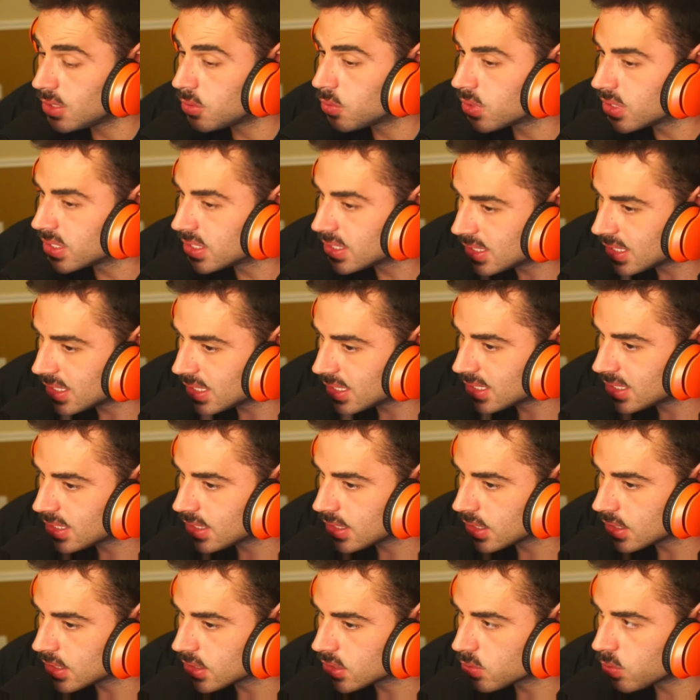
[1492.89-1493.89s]

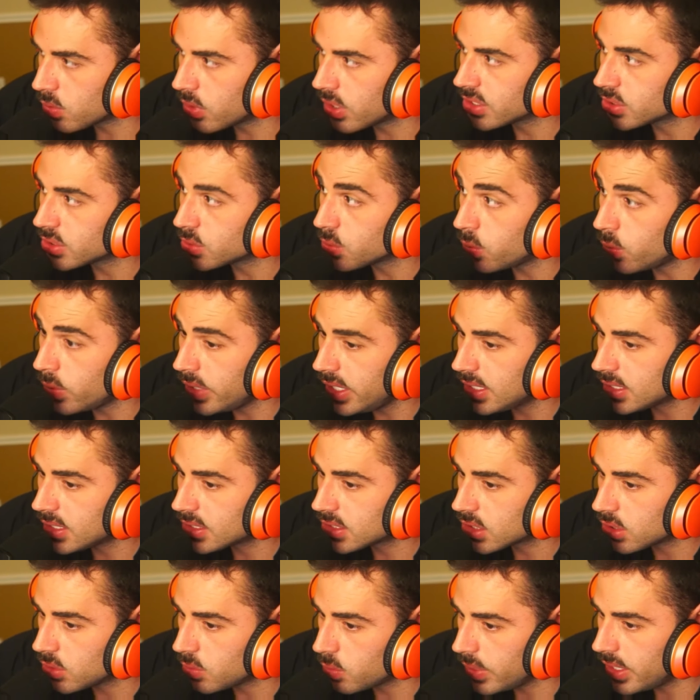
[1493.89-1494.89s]
resistance where it's weeks
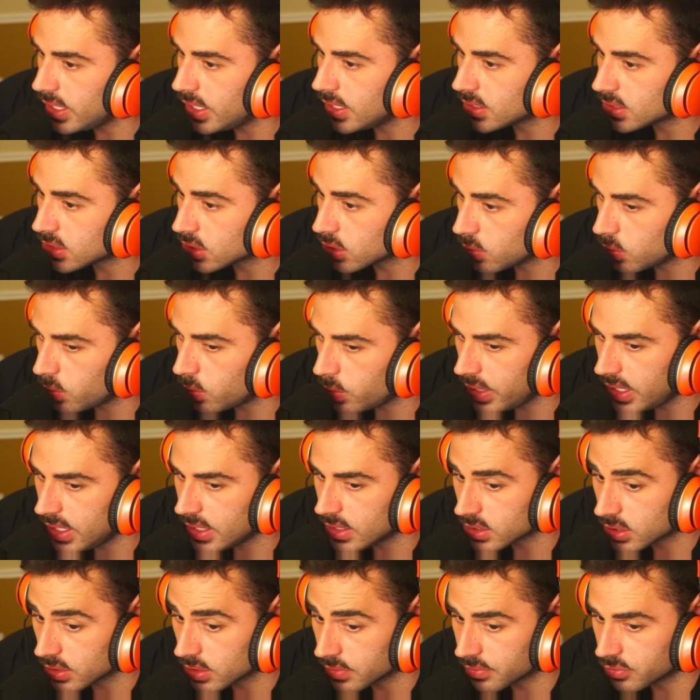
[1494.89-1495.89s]
and weeks and
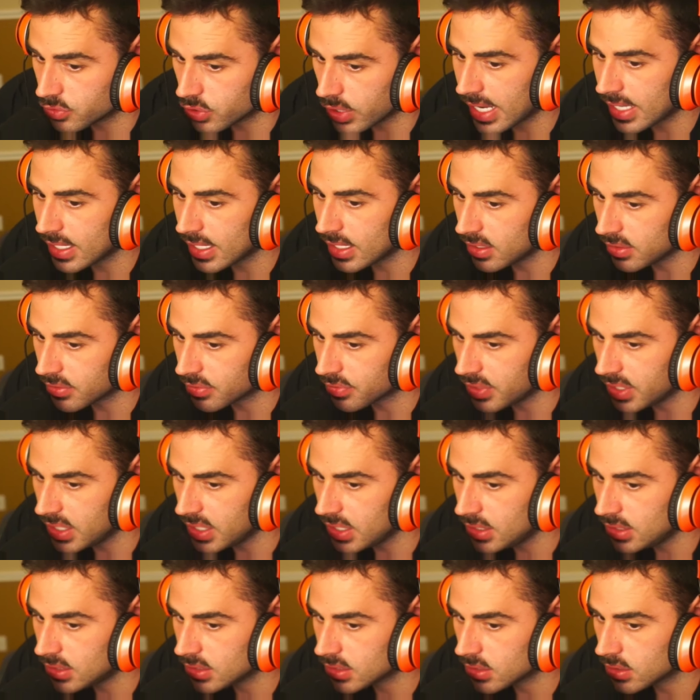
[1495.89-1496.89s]
weeks of dragging
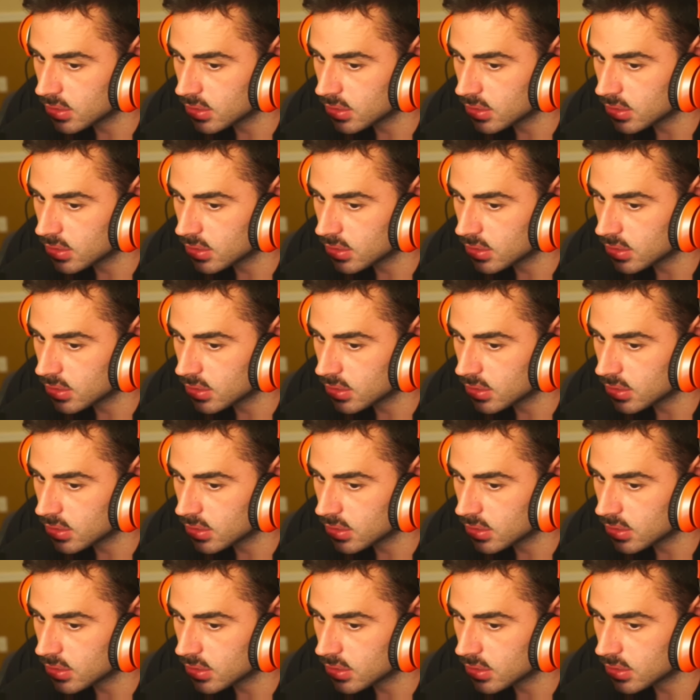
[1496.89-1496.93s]
feet,